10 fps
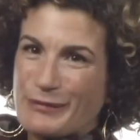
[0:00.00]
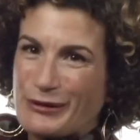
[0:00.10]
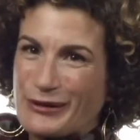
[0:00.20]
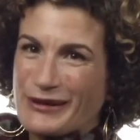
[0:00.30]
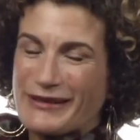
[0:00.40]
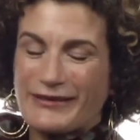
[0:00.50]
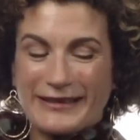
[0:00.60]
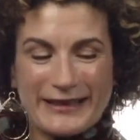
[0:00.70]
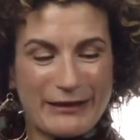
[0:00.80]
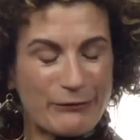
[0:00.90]
a book,
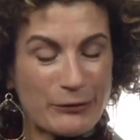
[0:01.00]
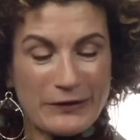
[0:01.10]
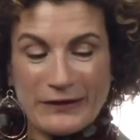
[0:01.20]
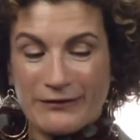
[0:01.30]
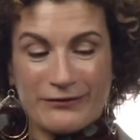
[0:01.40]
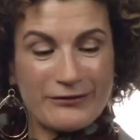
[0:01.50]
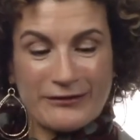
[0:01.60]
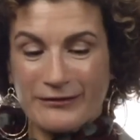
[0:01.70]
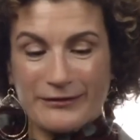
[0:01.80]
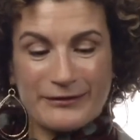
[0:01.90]
which I worked on
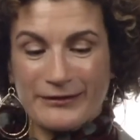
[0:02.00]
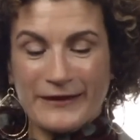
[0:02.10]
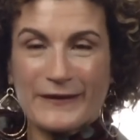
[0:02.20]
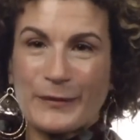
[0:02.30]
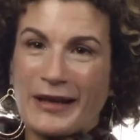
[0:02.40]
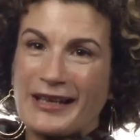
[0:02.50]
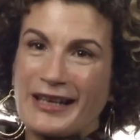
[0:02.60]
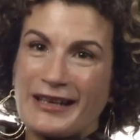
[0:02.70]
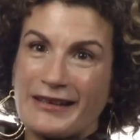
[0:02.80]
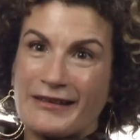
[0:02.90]
for, goodness, about
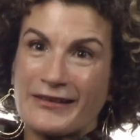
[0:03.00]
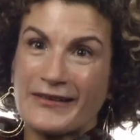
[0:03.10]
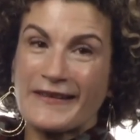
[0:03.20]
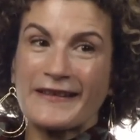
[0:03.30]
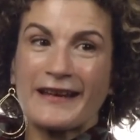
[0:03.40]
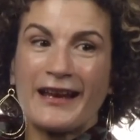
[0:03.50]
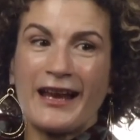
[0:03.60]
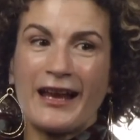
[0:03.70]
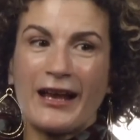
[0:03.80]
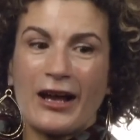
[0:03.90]
eight years,
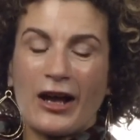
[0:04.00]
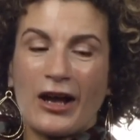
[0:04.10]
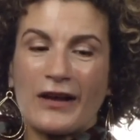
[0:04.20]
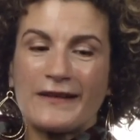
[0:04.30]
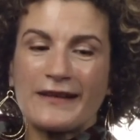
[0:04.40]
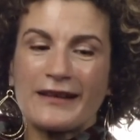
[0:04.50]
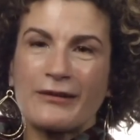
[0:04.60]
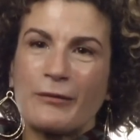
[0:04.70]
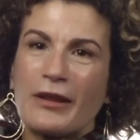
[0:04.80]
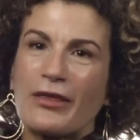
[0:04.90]
uh,
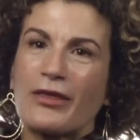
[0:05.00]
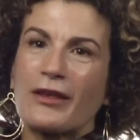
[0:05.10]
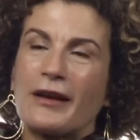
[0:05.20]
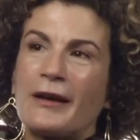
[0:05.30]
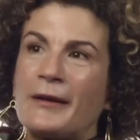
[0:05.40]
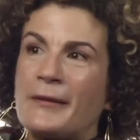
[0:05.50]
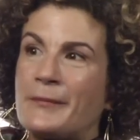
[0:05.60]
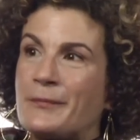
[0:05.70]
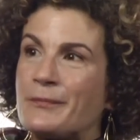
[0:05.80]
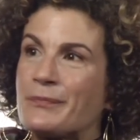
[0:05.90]
dealing with
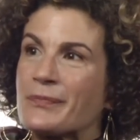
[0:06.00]
um,